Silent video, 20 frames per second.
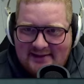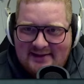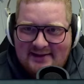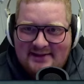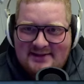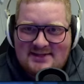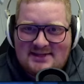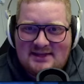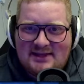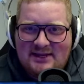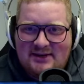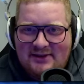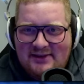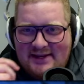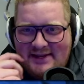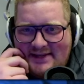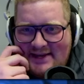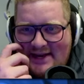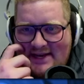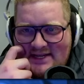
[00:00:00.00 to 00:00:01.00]
It's literally
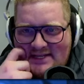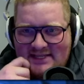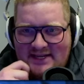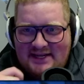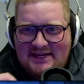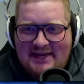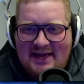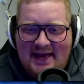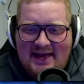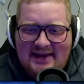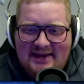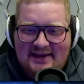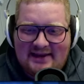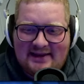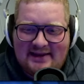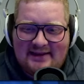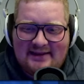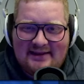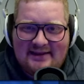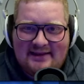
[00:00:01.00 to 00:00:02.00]
dice again.
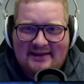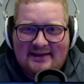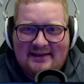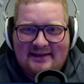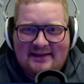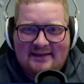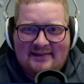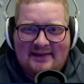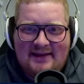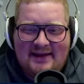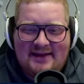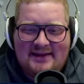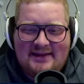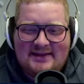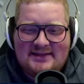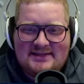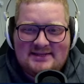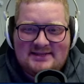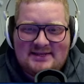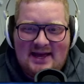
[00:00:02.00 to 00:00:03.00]
That is